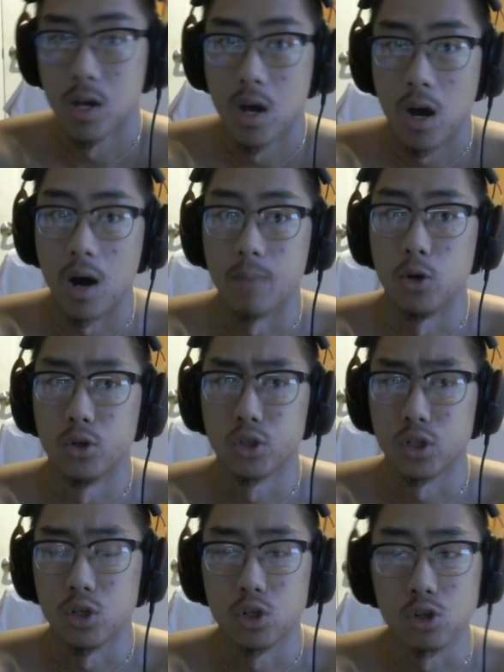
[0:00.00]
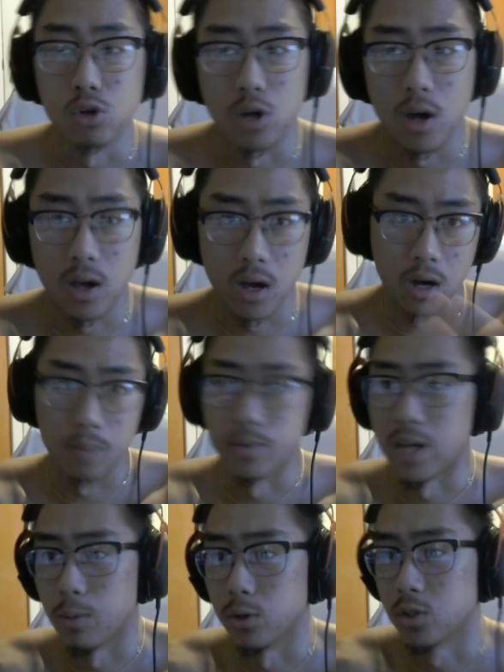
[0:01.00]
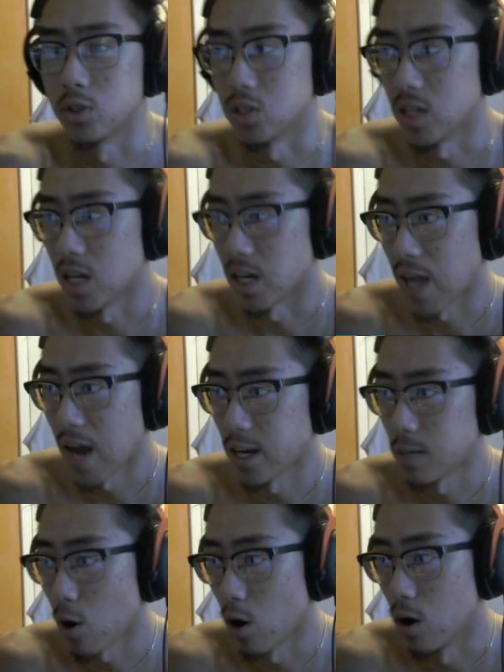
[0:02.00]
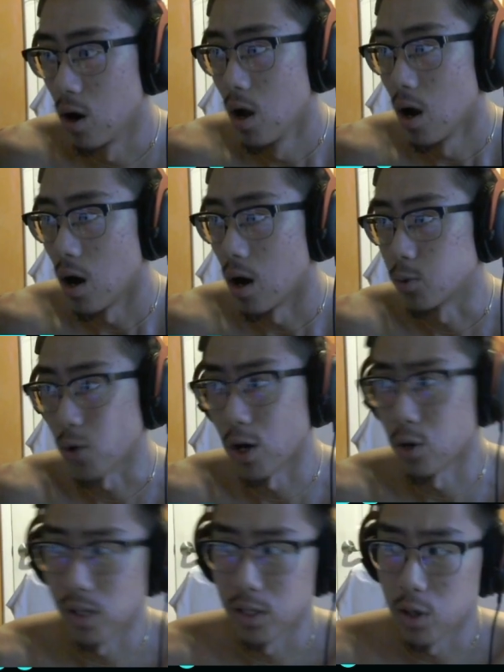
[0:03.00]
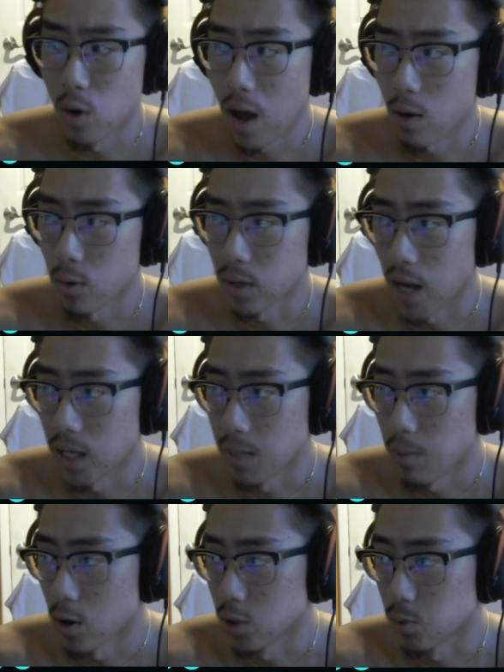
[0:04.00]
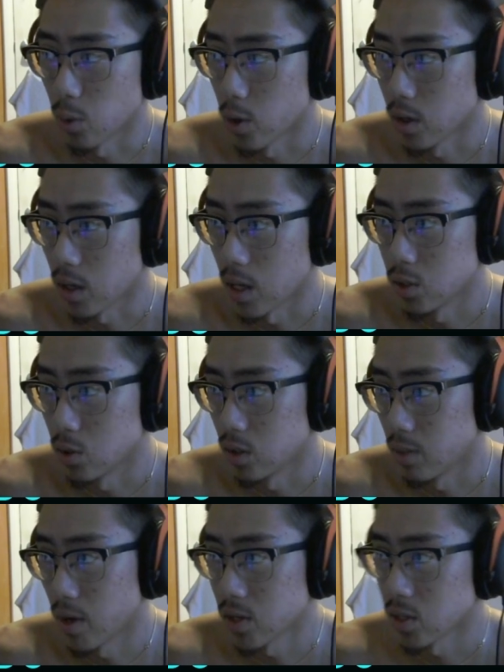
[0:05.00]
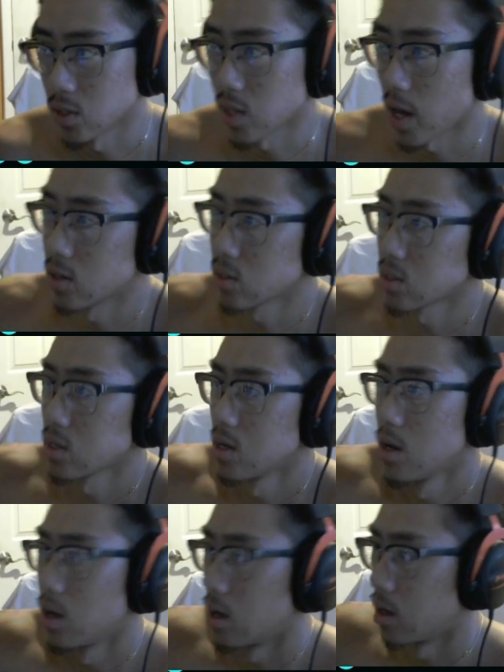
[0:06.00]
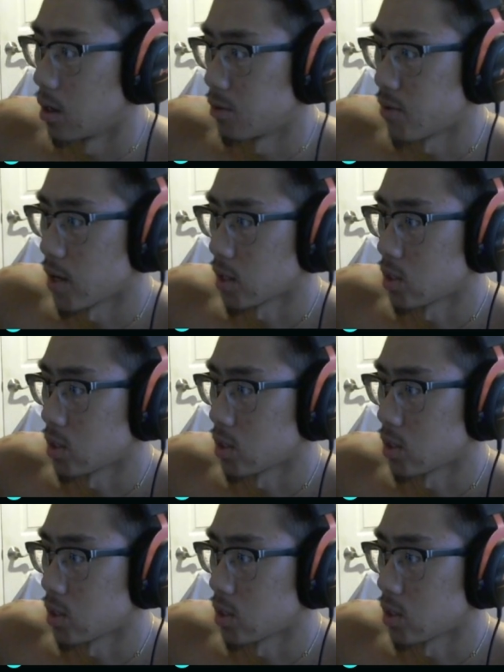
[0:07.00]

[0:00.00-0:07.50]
Usually you should be able to just eat a candy bar. So I don't really know how candy bars will work into the Busted status effect